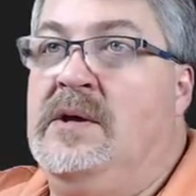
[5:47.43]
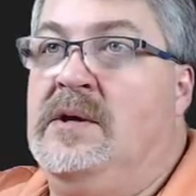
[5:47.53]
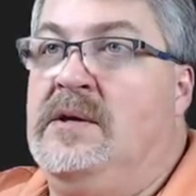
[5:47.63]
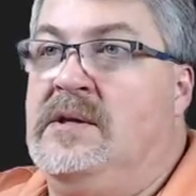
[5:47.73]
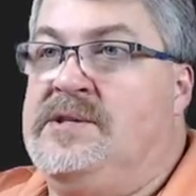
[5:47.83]

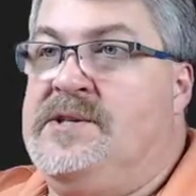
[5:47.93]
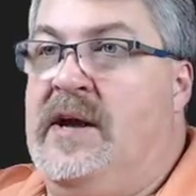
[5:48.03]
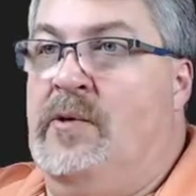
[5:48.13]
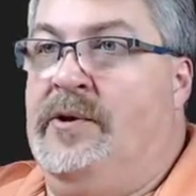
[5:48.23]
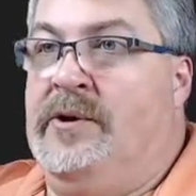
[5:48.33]
let's
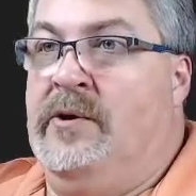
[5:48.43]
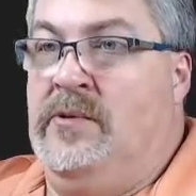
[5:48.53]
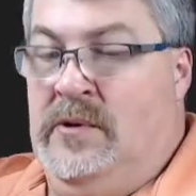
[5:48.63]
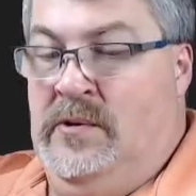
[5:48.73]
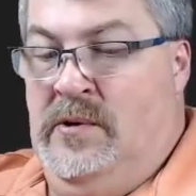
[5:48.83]
say I want to go
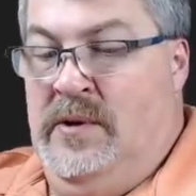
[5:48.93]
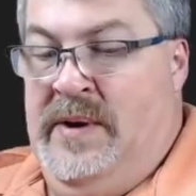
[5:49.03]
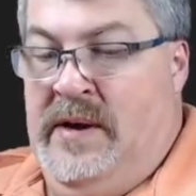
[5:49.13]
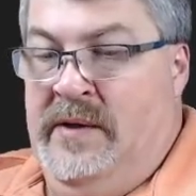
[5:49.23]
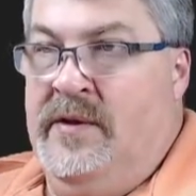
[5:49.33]
learn
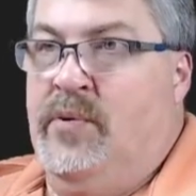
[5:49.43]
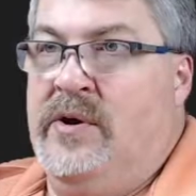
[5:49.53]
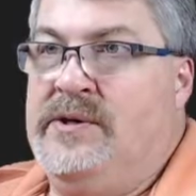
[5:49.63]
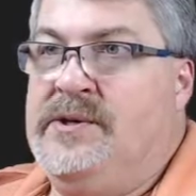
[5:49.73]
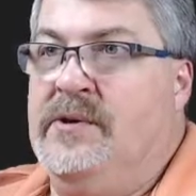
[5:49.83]
about the
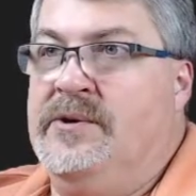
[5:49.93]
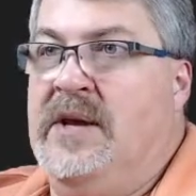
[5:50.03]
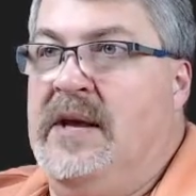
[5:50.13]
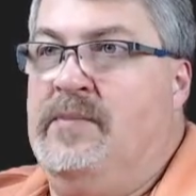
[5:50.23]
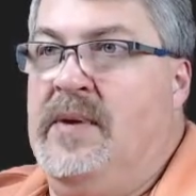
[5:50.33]

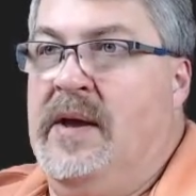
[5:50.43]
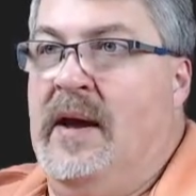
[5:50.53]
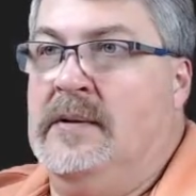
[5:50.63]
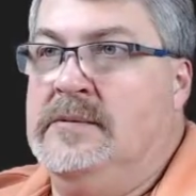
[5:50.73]
PreSearch API.